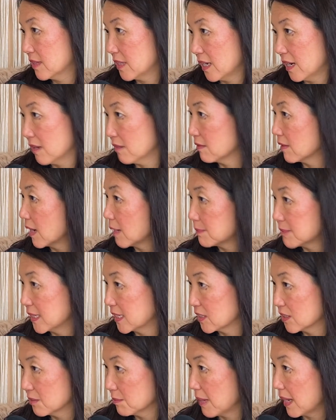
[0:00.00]

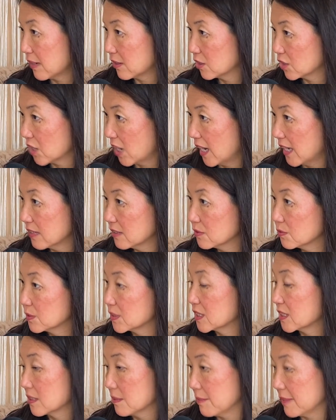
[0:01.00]
updates about her child,
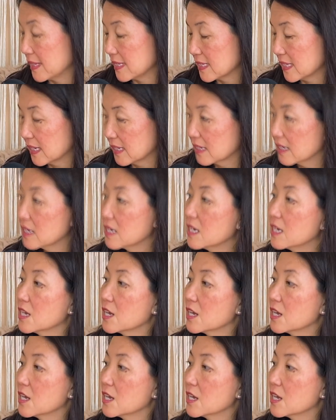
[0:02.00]
which is amazing.